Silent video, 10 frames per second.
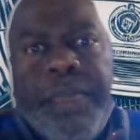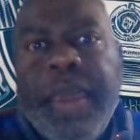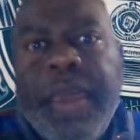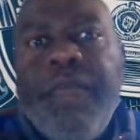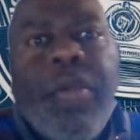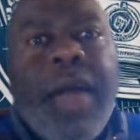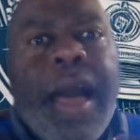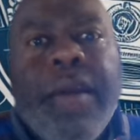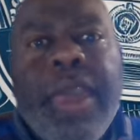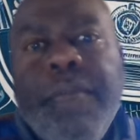Bivol, how
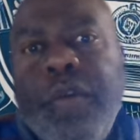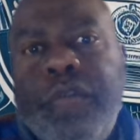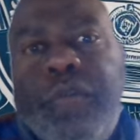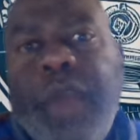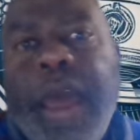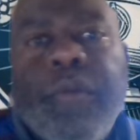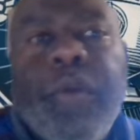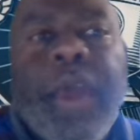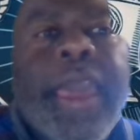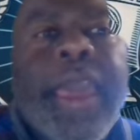he moves around the ring,